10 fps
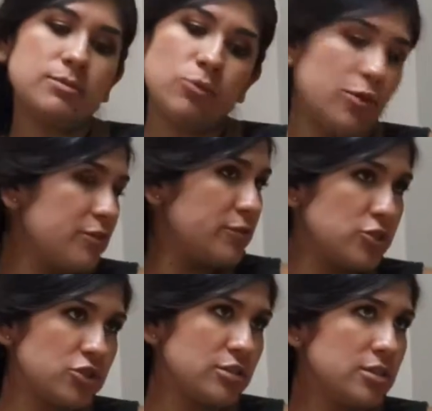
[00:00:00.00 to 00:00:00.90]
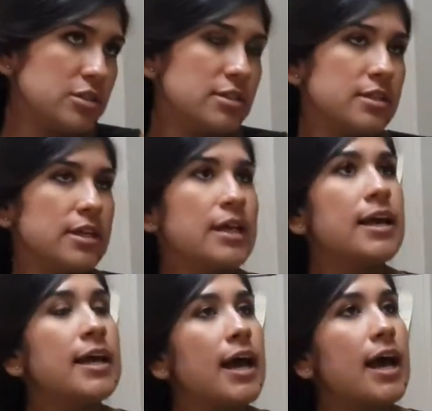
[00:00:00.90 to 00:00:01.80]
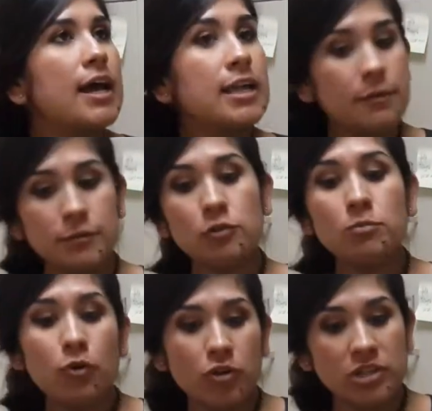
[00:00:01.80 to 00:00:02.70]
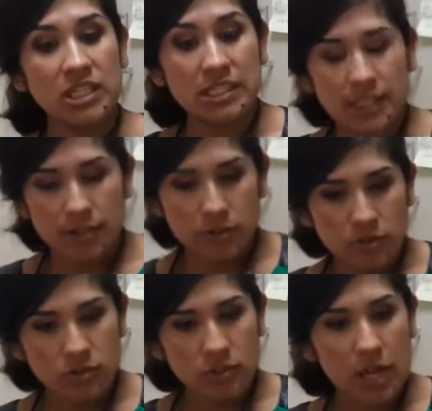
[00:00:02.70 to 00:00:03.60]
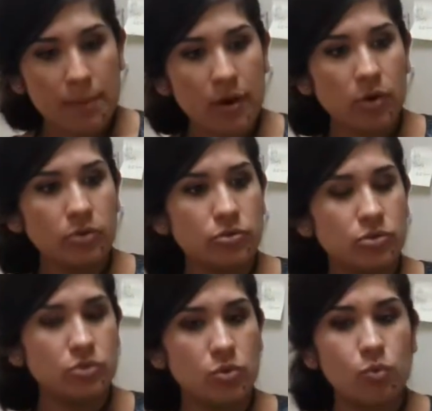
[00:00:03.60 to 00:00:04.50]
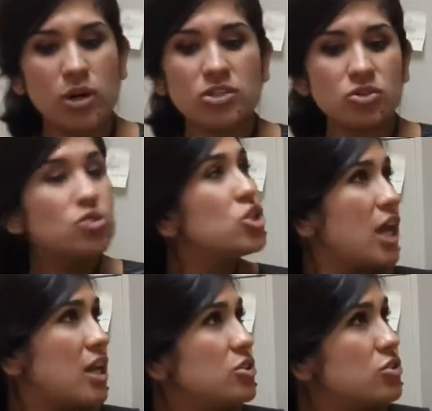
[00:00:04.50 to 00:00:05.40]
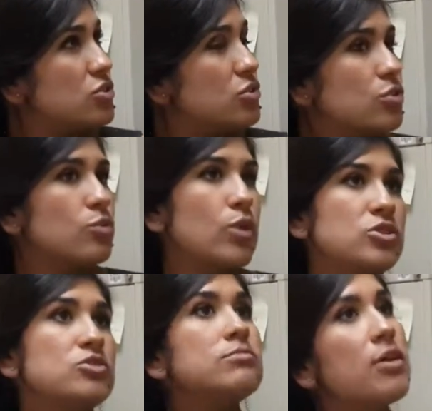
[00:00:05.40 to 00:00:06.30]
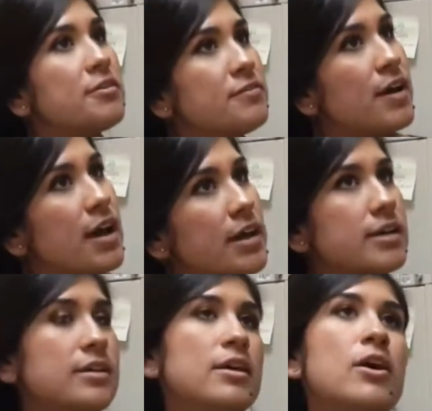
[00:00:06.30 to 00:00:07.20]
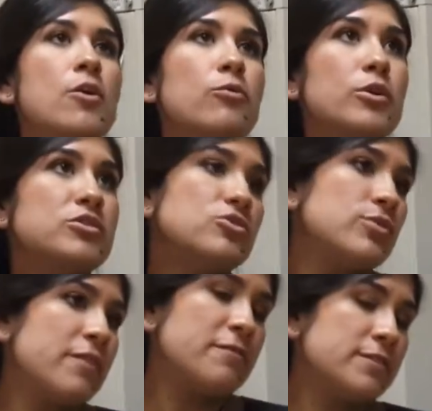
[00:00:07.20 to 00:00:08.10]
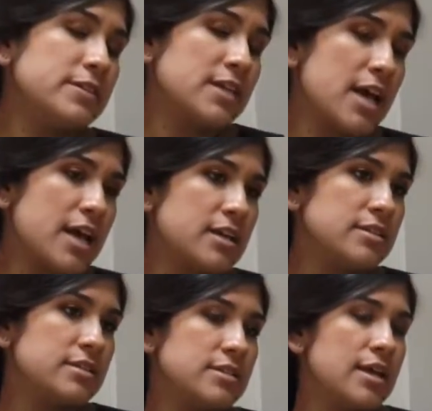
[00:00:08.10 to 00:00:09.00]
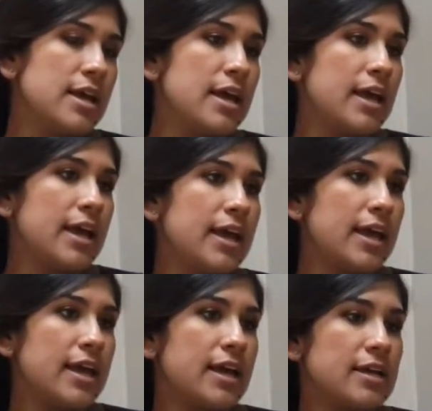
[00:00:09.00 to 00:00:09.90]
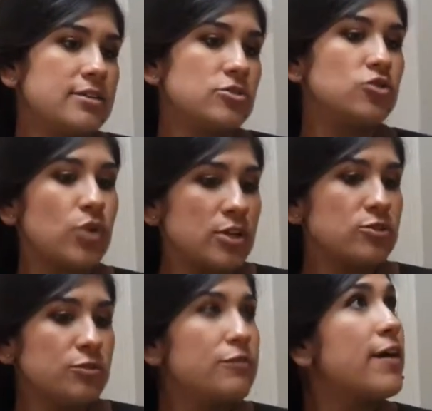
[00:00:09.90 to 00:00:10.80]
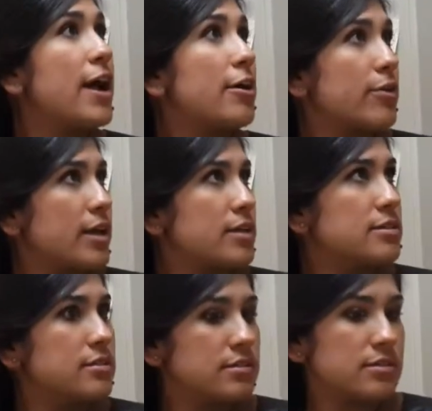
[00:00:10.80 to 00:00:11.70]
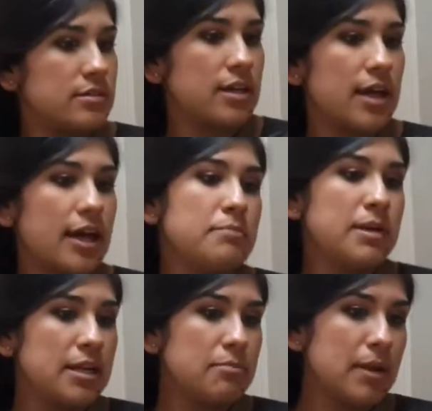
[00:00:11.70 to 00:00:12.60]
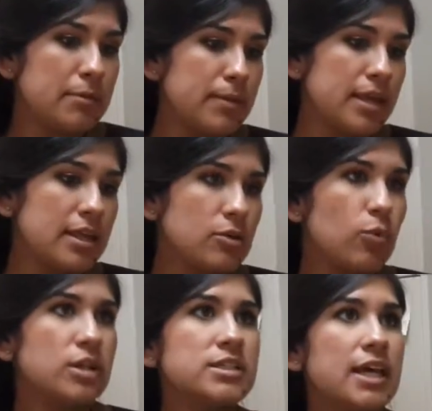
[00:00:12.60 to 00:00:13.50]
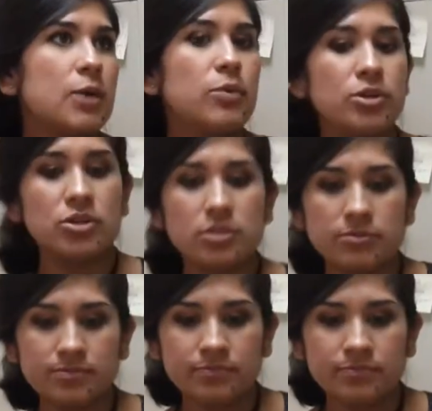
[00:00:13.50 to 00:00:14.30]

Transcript: is more efficient, gives you more details about what to change, what to modify, what to emphasize, and try to vary it. I mean, maybe one day we could